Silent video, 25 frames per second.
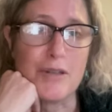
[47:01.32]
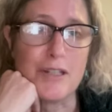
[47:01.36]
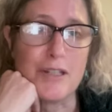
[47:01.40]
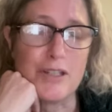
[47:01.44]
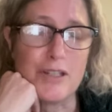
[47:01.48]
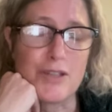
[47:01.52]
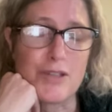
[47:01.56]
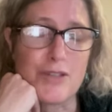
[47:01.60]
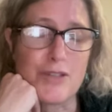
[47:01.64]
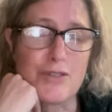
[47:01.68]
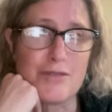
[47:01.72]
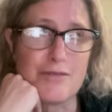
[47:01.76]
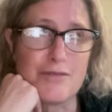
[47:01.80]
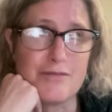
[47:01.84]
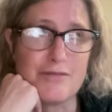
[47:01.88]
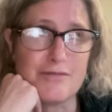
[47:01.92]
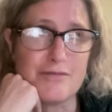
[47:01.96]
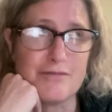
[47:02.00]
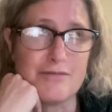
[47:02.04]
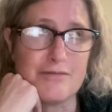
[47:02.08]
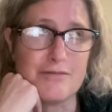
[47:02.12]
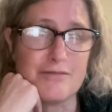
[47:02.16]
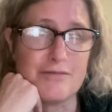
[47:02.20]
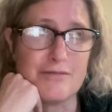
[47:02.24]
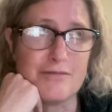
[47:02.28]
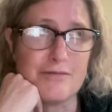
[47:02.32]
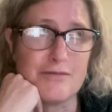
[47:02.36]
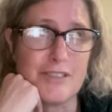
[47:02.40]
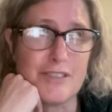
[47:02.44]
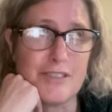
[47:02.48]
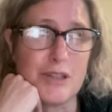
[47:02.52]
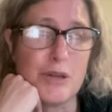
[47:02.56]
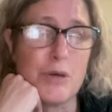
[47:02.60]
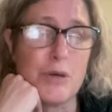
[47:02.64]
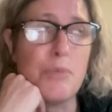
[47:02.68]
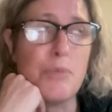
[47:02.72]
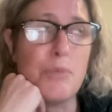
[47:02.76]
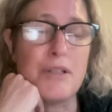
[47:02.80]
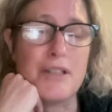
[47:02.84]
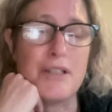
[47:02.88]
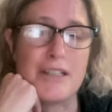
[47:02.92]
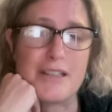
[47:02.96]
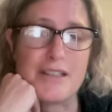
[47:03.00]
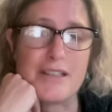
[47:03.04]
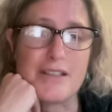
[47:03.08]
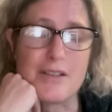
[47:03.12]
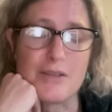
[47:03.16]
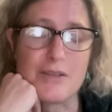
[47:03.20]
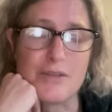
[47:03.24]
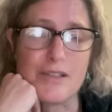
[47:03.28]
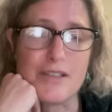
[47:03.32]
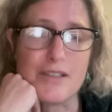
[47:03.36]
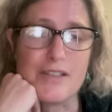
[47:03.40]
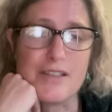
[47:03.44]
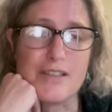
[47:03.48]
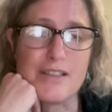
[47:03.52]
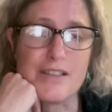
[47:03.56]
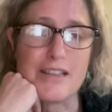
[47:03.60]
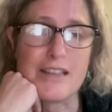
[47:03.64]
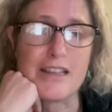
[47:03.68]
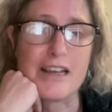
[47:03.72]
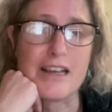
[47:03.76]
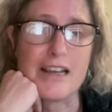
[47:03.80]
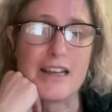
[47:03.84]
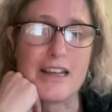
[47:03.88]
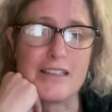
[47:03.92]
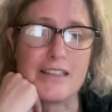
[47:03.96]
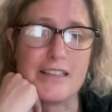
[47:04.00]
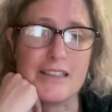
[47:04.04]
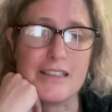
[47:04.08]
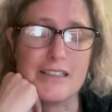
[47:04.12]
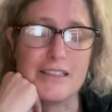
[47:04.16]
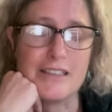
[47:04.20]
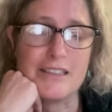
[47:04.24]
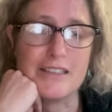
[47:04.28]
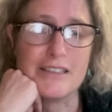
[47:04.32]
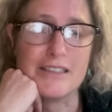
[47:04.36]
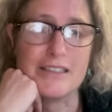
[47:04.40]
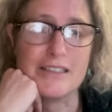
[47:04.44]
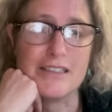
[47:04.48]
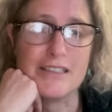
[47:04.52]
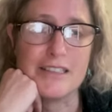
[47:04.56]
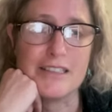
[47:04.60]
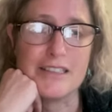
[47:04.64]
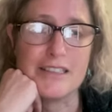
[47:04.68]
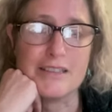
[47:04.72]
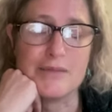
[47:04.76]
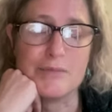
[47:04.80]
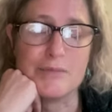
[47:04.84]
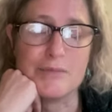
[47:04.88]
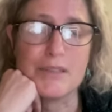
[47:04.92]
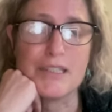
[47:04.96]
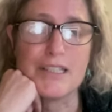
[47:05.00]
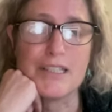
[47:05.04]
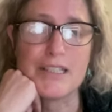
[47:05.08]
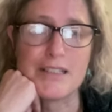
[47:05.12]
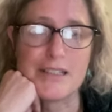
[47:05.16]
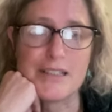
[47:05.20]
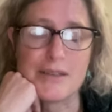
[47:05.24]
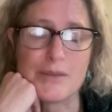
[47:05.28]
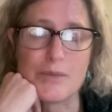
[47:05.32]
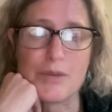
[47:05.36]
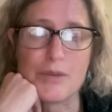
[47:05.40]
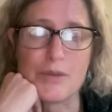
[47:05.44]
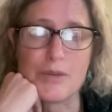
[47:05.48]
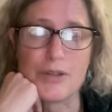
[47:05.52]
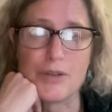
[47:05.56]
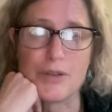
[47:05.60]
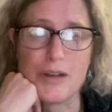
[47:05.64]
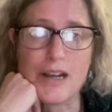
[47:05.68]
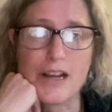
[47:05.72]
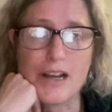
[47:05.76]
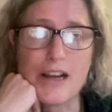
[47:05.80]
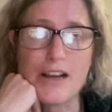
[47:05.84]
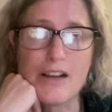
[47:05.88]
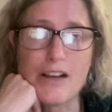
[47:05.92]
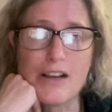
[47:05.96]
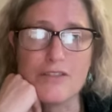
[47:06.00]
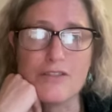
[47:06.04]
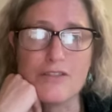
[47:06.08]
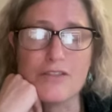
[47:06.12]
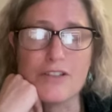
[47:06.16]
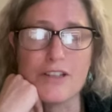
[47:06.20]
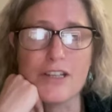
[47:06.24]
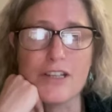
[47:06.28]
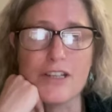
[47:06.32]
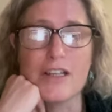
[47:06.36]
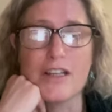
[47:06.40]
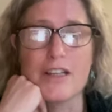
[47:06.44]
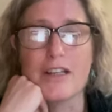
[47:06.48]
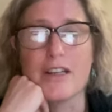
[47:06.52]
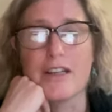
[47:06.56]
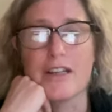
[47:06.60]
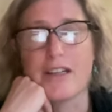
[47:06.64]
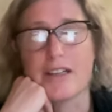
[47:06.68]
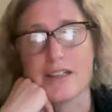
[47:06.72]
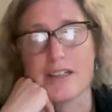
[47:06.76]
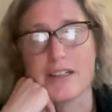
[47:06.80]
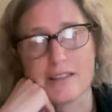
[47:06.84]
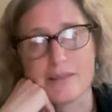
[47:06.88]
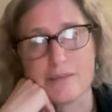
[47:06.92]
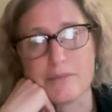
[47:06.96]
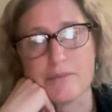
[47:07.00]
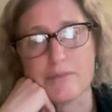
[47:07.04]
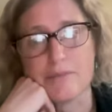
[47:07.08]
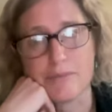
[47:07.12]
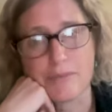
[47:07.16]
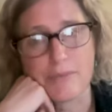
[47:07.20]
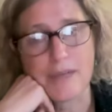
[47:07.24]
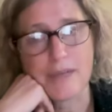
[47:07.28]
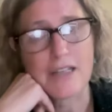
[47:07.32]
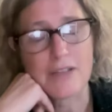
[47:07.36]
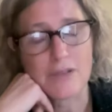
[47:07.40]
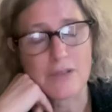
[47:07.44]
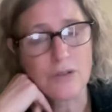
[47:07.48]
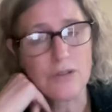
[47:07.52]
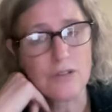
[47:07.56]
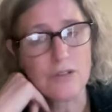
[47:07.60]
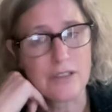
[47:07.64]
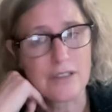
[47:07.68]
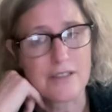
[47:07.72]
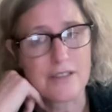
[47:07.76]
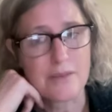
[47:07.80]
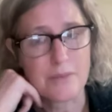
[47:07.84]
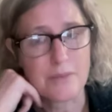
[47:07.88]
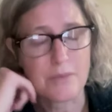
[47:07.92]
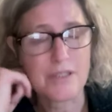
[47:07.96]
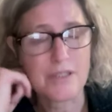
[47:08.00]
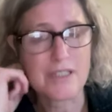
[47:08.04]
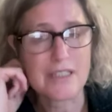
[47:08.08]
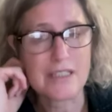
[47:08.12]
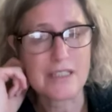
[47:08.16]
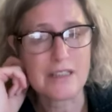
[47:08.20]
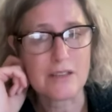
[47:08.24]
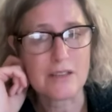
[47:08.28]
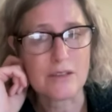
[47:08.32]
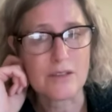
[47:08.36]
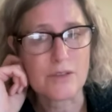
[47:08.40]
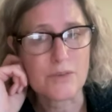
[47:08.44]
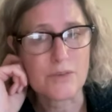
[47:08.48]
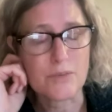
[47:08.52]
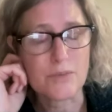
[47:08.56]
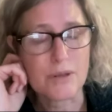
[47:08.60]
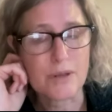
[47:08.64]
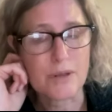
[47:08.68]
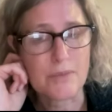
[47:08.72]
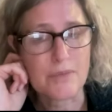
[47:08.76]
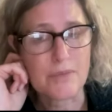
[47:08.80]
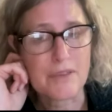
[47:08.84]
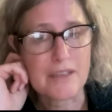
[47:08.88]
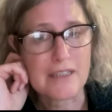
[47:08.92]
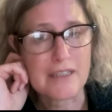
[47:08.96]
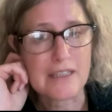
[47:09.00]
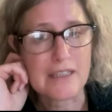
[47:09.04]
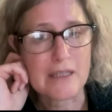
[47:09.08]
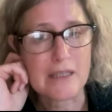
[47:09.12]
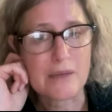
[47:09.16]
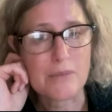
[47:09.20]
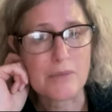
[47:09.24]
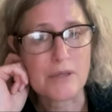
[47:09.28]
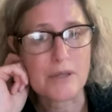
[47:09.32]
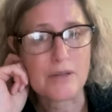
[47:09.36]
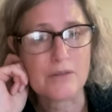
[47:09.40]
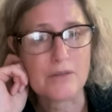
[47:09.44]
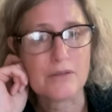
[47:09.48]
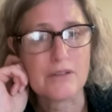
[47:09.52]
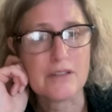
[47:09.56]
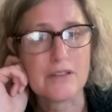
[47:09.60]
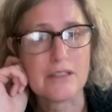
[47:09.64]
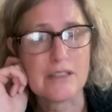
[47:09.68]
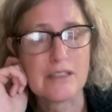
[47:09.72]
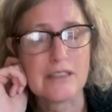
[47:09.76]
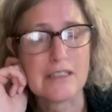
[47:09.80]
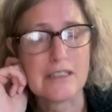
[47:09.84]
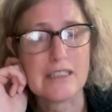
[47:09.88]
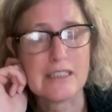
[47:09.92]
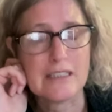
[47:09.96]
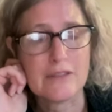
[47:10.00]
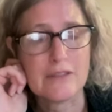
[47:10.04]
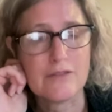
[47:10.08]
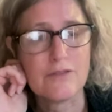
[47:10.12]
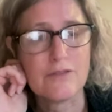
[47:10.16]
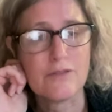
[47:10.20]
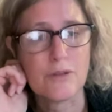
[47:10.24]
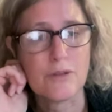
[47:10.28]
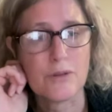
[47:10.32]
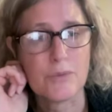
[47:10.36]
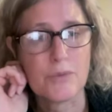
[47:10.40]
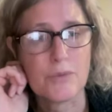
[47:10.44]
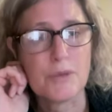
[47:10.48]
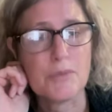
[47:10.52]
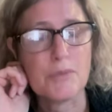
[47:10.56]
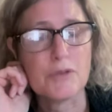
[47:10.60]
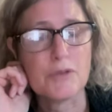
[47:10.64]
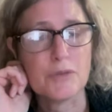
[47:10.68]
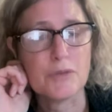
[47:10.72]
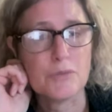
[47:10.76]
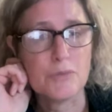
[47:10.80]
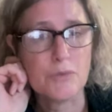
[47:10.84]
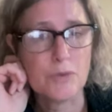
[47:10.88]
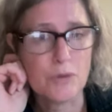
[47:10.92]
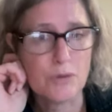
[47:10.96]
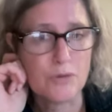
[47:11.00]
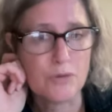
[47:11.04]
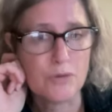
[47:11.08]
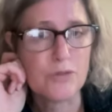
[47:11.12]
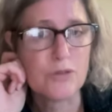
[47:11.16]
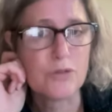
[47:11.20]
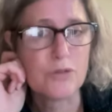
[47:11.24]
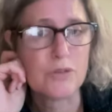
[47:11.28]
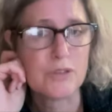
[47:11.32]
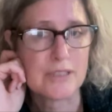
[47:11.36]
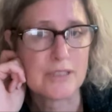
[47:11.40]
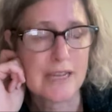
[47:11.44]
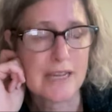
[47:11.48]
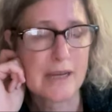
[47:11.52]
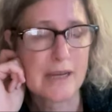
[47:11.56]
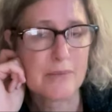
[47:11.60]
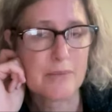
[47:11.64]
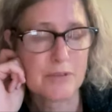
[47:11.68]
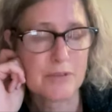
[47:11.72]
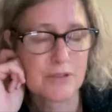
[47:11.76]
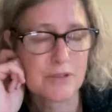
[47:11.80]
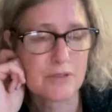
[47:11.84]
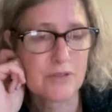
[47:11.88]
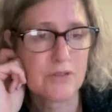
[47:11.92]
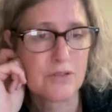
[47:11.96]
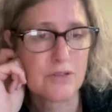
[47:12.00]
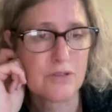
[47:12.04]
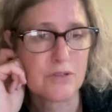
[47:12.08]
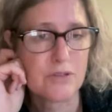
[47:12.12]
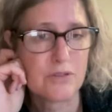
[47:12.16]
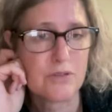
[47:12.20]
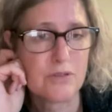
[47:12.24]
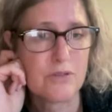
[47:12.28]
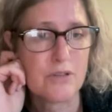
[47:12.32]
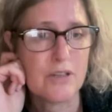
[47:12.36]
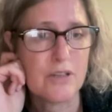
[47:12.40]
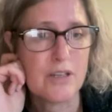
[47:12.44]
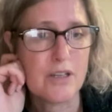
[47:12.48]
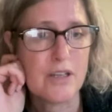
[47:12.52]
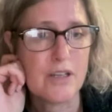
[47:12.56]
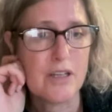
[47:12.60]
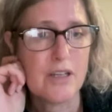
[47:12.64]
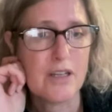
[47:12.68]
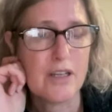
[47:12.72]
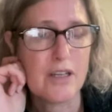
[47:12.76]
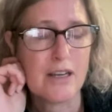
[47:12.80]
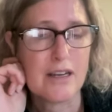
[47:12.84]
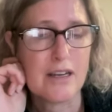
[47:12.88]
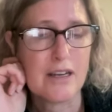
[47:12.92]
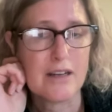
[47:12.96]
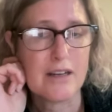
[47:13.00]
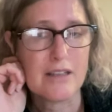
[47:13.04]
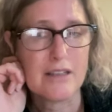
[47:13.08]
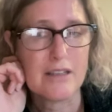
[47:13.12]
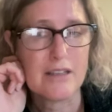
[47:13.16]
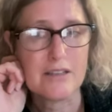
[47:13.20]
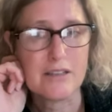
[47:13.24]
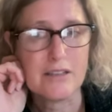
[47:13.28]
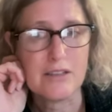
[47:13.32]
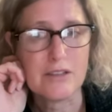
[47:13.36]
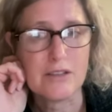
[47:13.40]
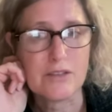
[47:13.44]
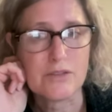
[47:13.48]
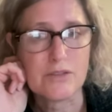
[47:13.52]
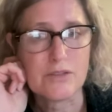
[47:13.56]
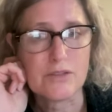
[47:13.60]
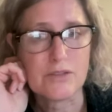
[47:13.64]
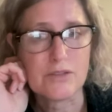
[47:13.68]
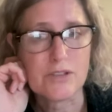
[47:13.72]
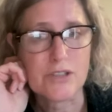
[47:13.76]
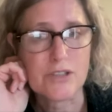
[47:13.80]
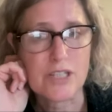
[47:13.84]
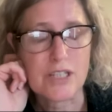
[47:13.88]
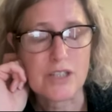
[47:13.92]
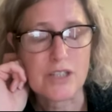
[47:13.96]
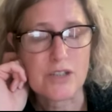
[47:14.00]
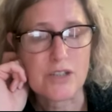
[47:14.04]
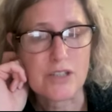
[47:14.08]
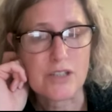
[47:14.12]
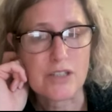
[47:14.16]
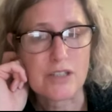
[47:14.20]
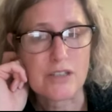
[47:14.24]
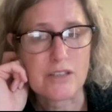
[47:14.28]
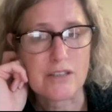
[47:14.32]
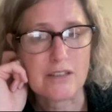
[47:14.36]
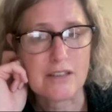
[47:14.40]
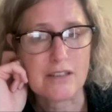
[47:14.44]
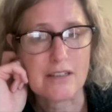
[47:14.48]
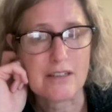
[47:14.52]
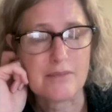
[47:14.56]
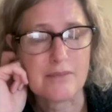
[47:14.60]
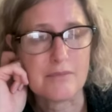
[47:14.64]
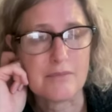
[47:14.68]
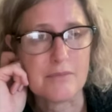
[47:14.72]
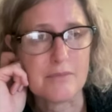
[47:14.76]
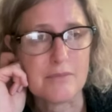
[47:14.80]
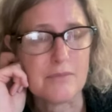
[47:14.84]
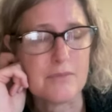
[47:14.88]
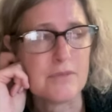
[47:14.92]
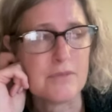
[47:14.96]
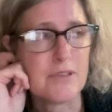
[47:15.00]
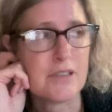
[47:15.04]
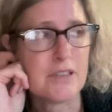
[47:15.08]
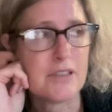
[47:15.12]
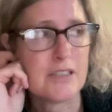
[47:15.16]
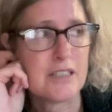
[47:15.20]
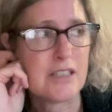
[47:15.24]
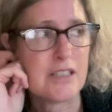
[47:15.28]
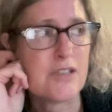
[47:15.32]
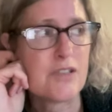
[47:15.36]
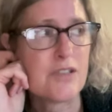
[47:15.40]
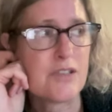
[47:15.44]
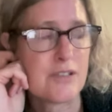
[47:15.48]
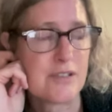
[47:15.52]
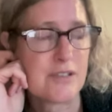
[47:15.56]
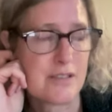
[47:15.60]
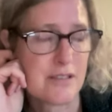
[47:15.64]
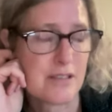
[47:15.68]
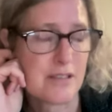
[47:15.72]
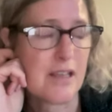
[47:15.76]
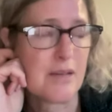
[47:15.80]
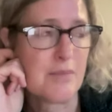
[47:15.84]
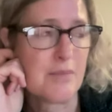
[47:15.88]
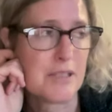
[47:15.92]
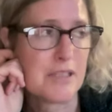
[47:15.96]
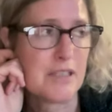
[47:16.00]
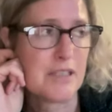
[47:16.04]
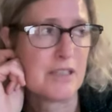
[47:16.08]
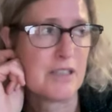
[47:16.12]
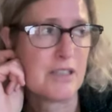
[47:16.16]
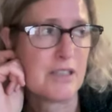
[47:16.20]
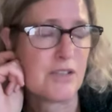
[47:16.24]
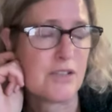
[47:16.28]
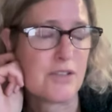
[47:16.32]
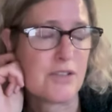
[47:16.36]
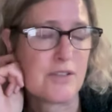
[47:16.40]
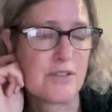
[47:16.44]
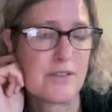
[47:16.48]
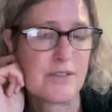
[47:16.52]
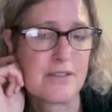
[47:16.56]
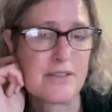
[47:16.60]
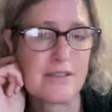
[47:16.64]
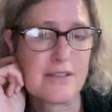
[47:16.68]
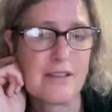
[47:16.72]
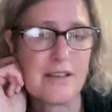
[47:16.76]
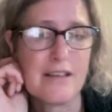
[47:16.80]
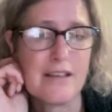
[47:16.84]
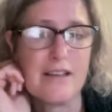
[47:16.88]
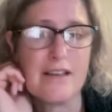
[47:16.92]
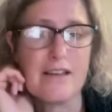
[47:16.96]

much openness there is to that in in places where you have pastoralists in particular is where I'm thinking about the need for people to move to adapt to uh, you know to changing um, conditions, climate conditions.